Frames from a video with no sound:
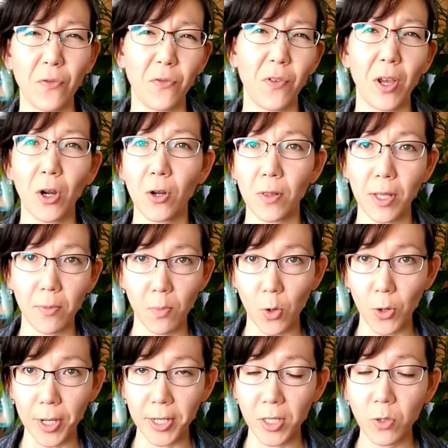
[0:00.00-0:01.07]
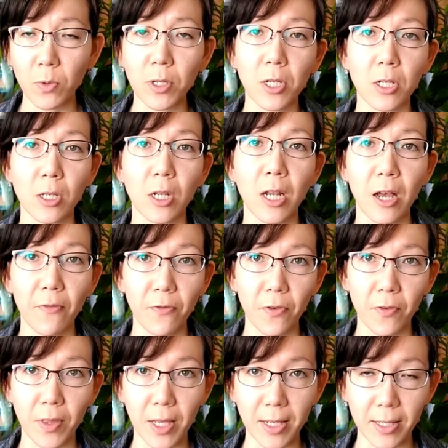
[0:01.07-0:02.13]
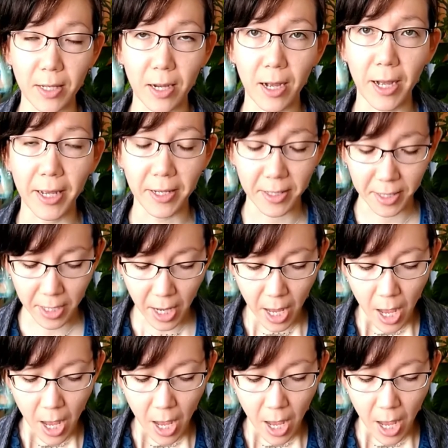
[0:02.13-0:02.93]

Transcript: fairly moist, which is enough for these guys.